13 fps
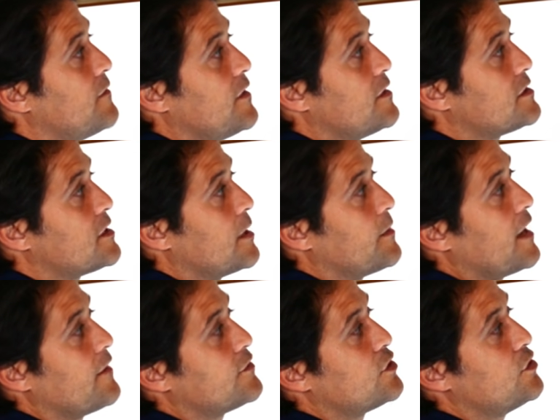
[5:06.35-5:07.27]
Some
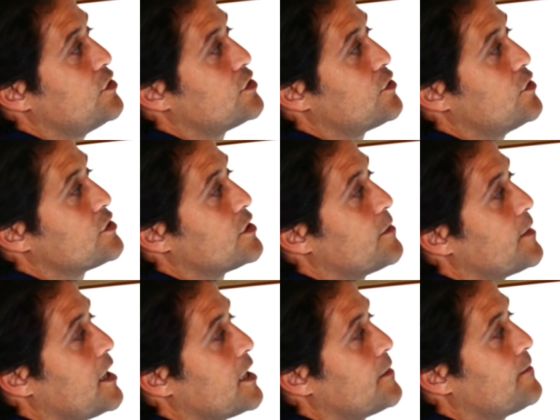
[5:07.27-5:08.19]
have 2 screws on the
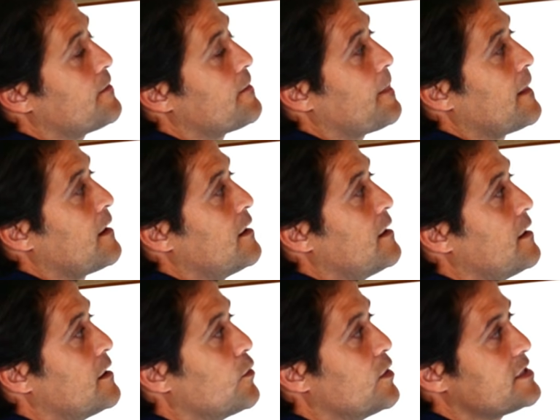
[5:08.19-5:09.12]
bottom.
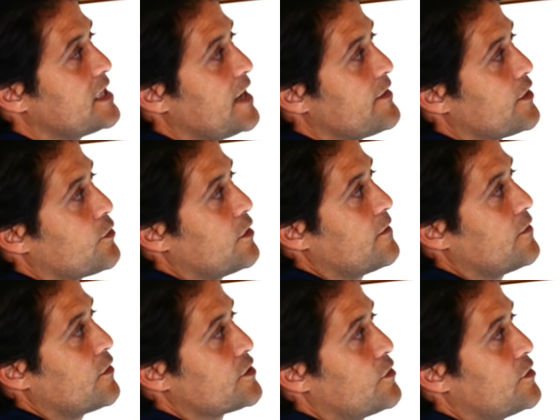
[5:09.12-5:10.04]
The ones that have the 3 or
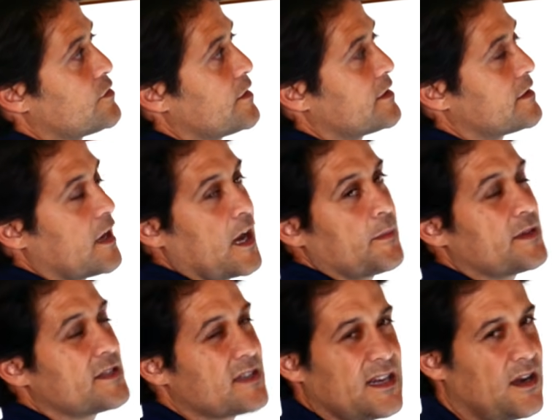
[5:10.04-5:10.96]
4 screws on the top,
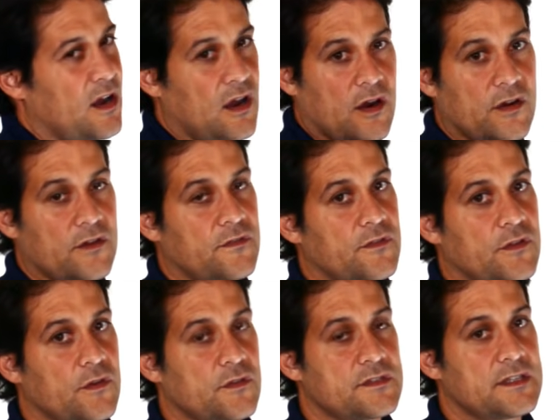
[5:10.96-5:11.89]
it's kind of hard for
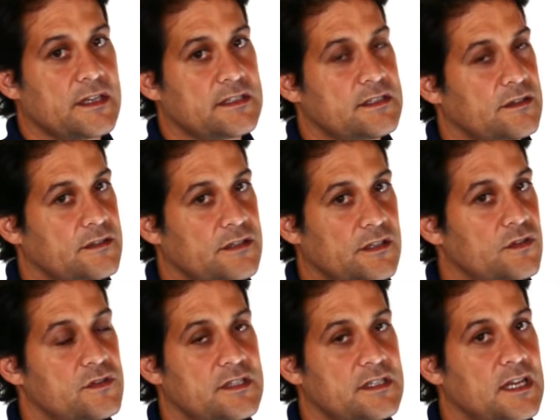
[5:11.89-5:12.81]
those things to
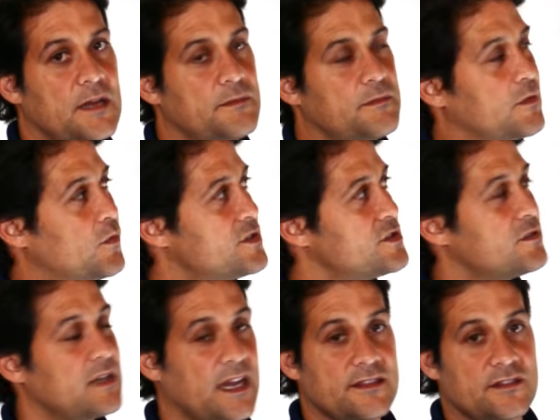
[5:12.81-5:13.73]
loosen up. I mean, once you
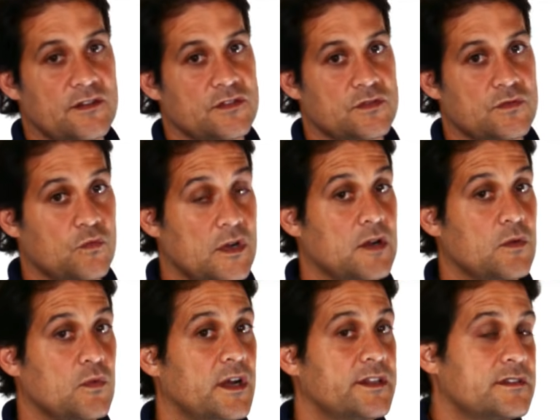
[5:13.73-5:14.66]
tighten those
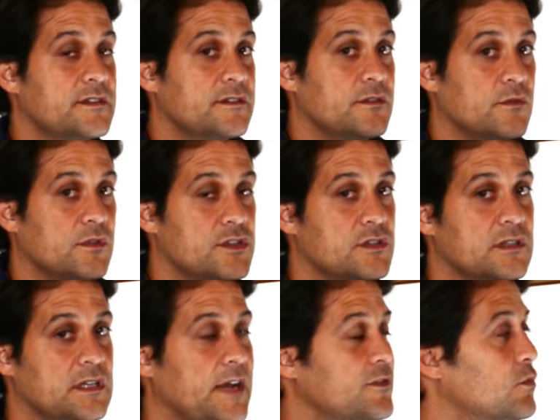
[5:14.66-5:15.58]
well once, you really
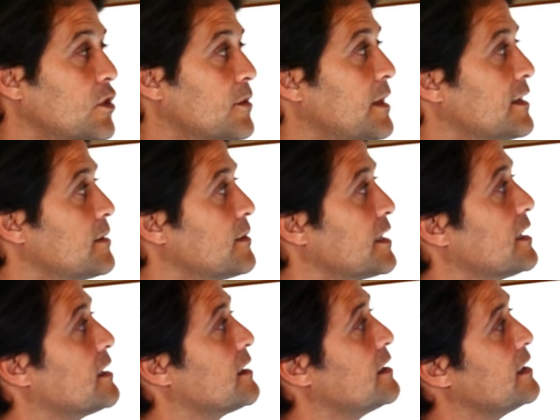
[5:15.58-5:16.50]
shouldn't have to worry about them
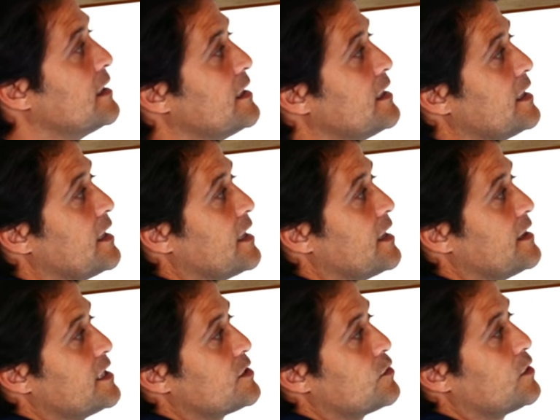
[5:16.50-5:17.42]
again.
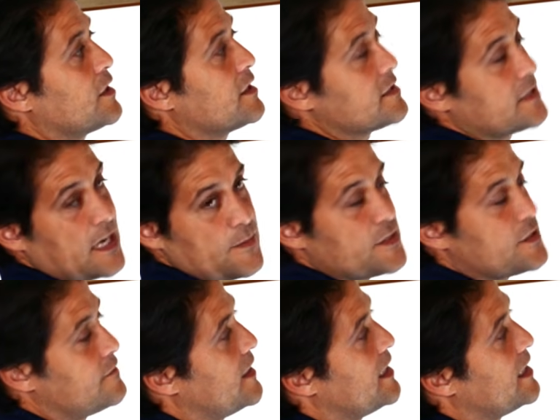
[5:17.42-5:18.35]
This one is an
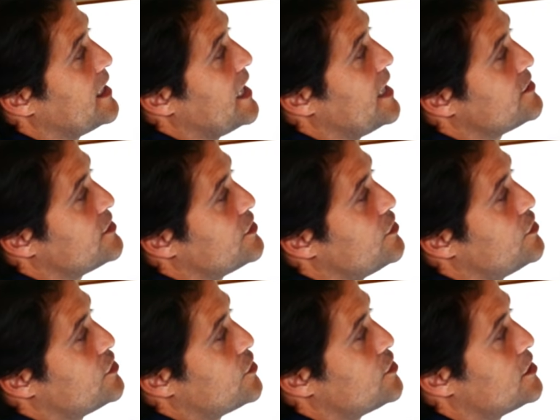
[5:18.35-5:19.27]
Emerson fan. It has the
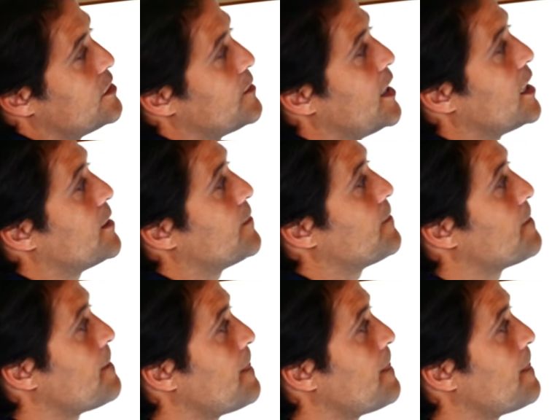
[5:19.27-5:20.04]
2 screws on the bottom.